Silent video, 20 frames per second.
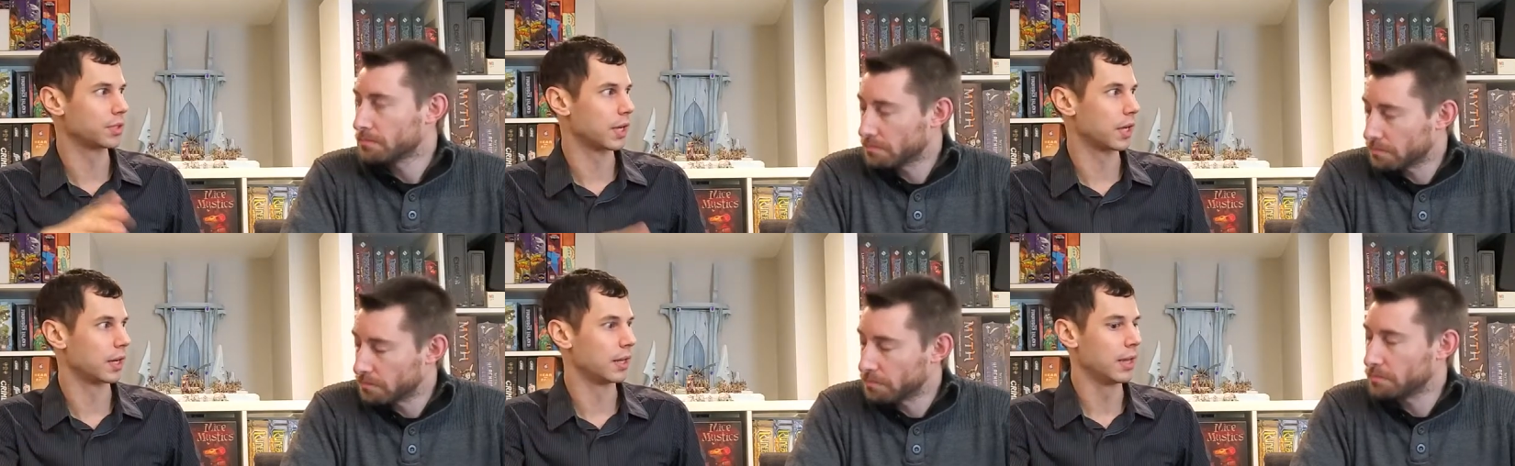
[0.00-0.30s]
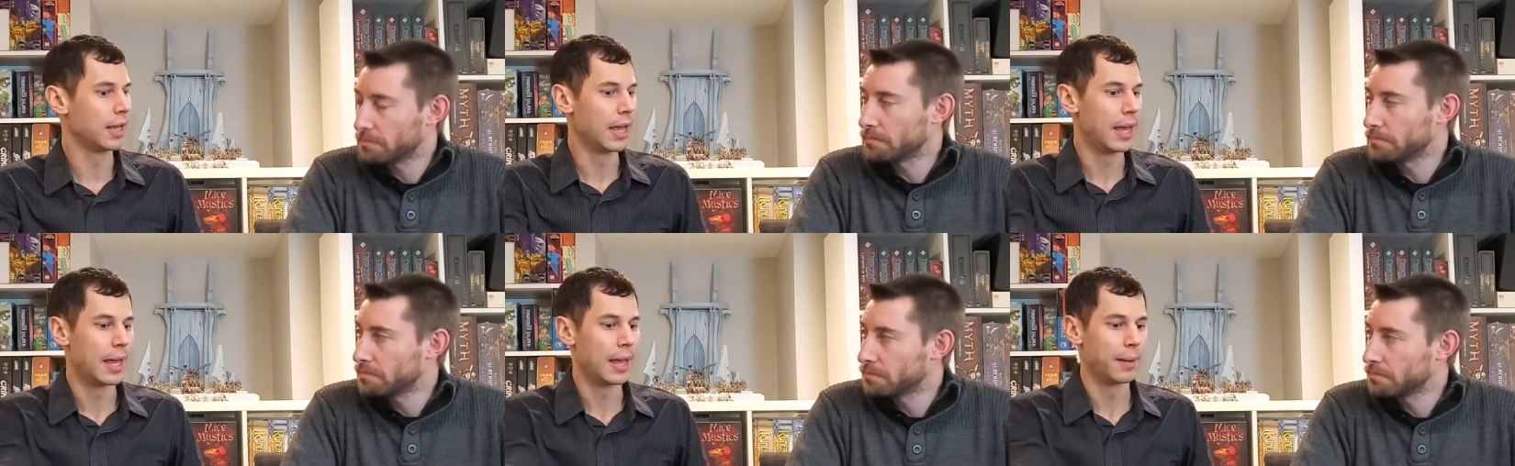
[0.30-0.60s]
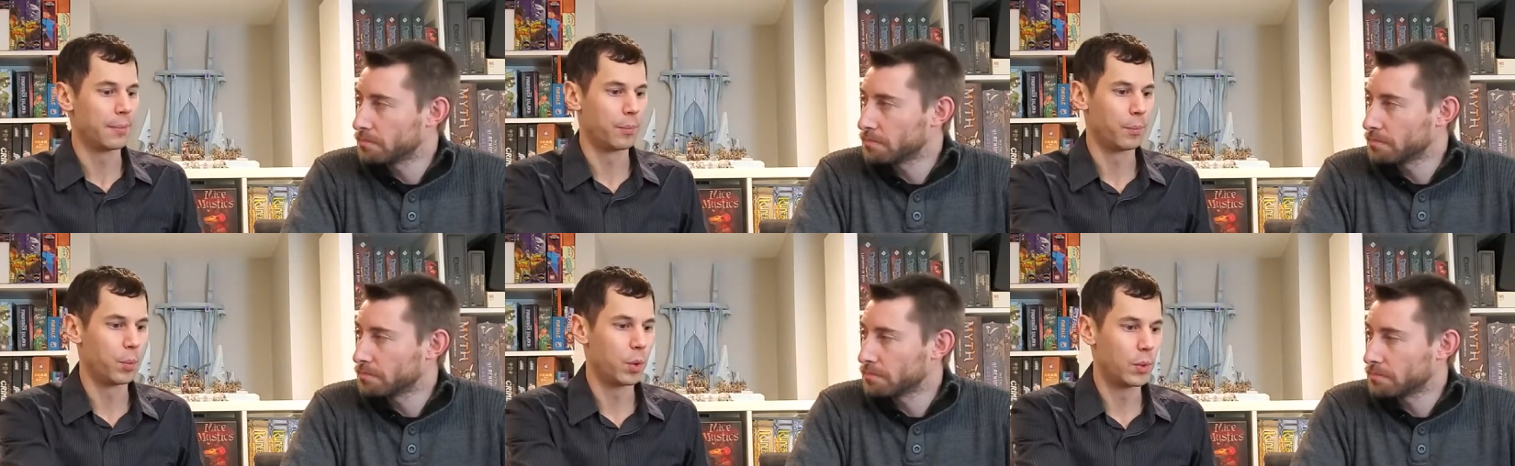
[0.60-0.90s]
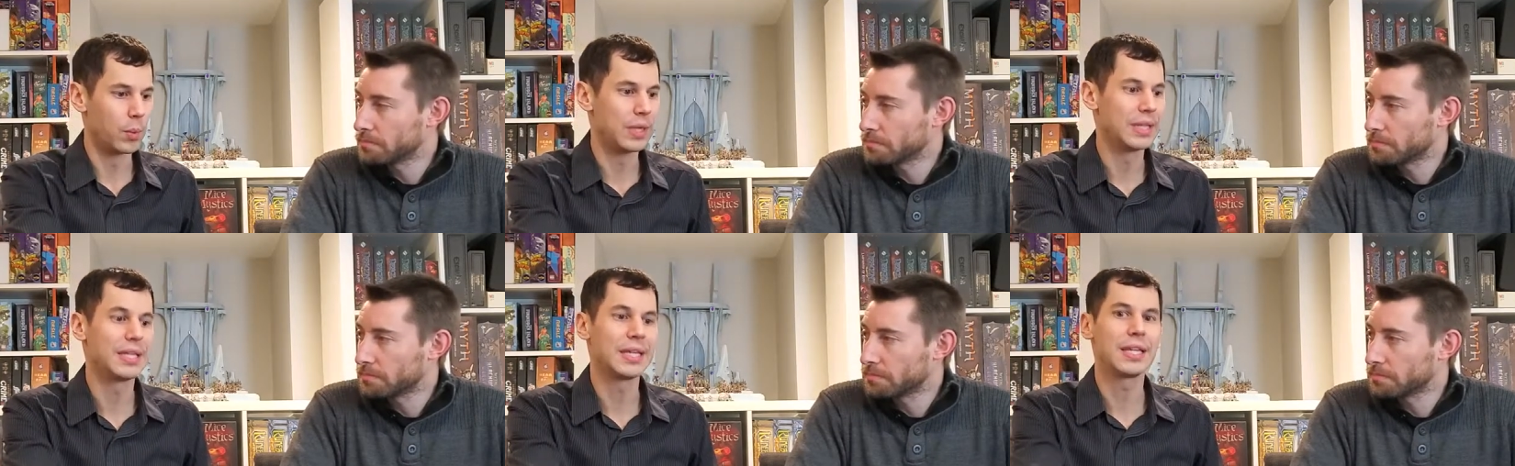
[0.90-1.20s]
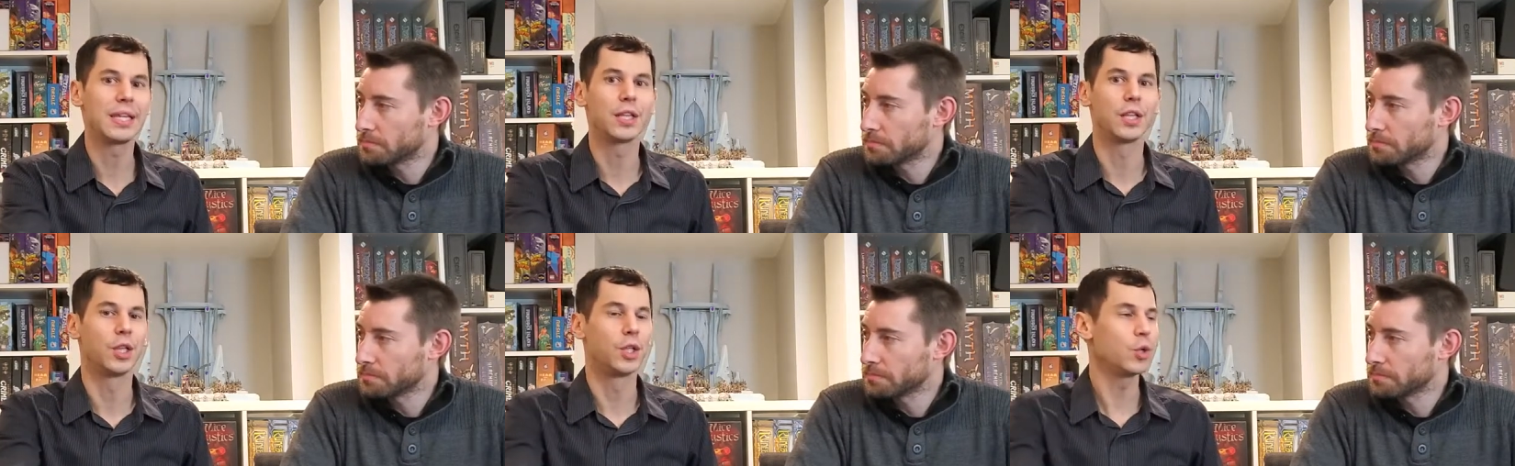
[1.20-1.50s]
Speaker 1: on, mm-hmm. but we
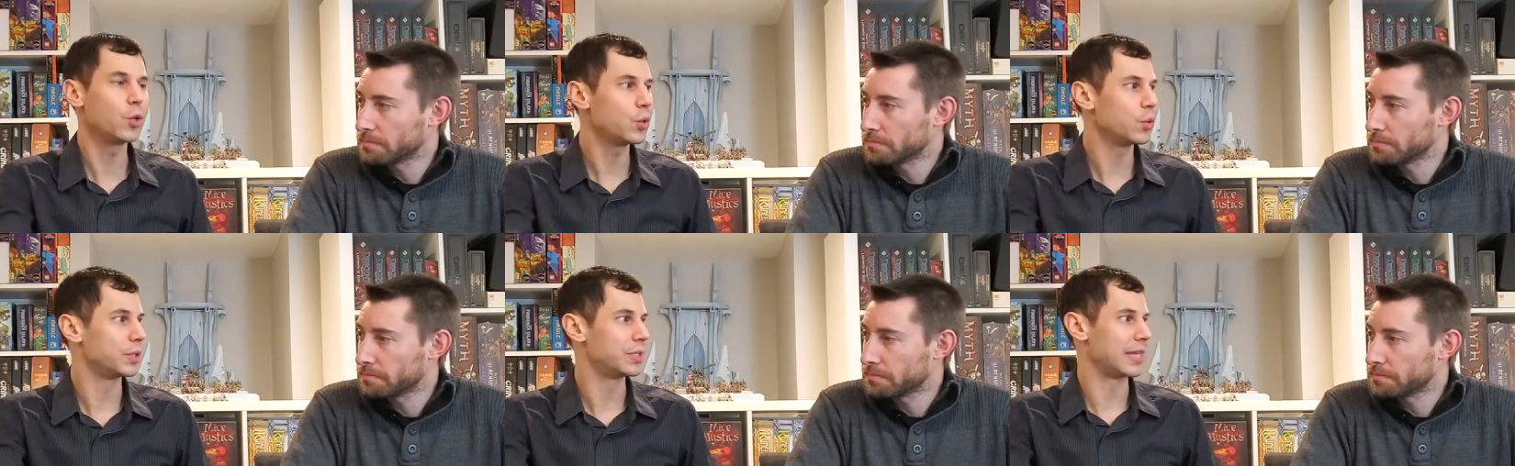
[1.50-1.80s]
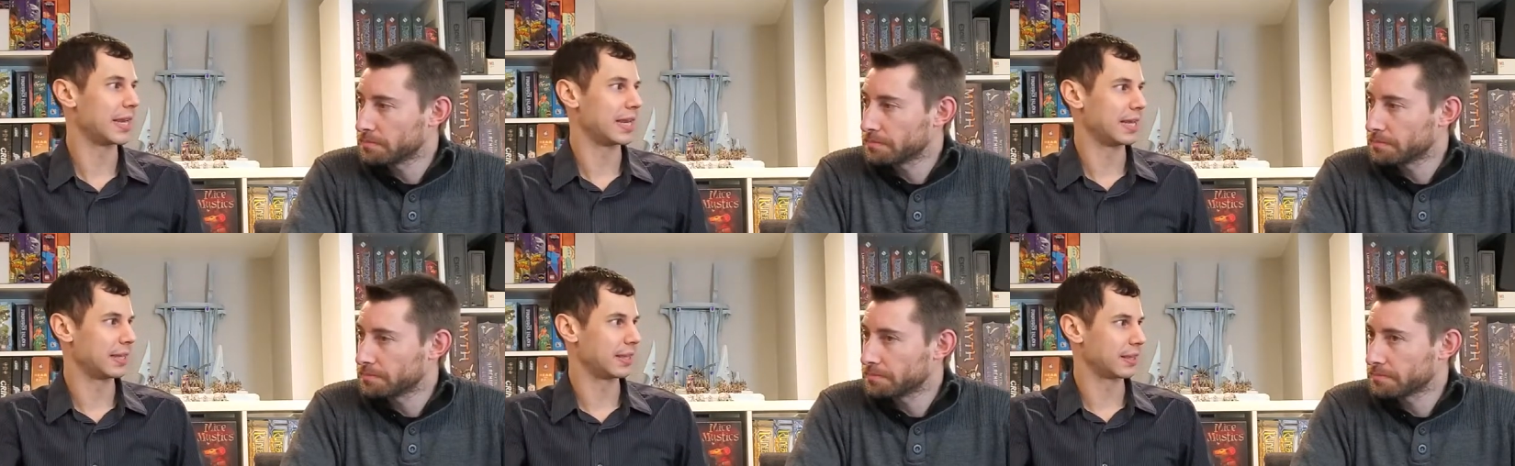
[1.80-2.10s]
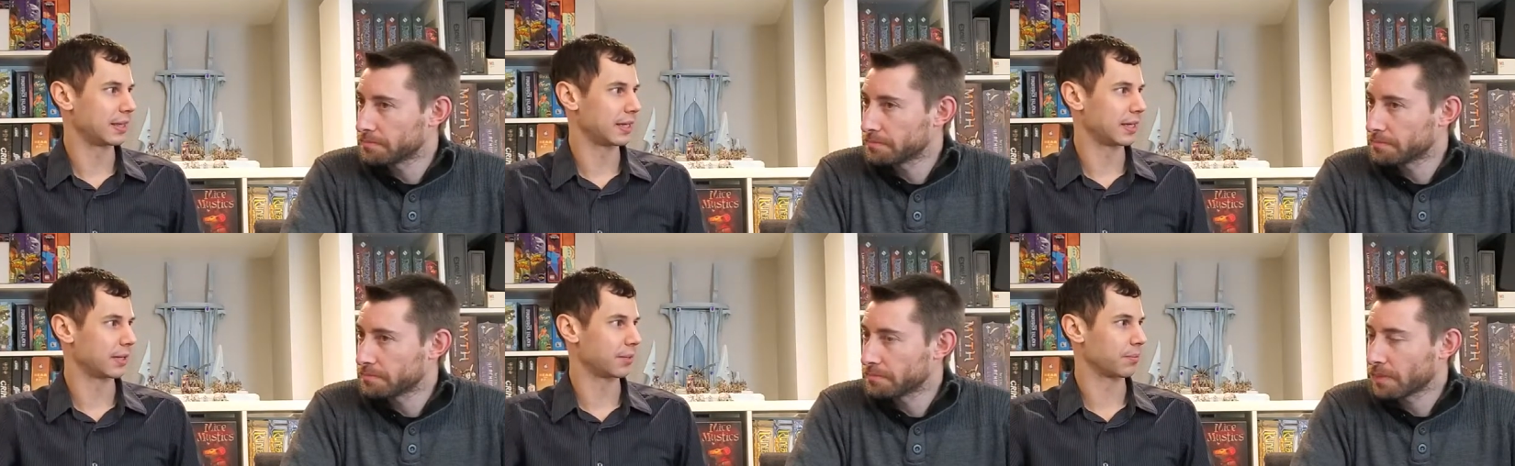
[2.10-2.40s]
didn't lose anything.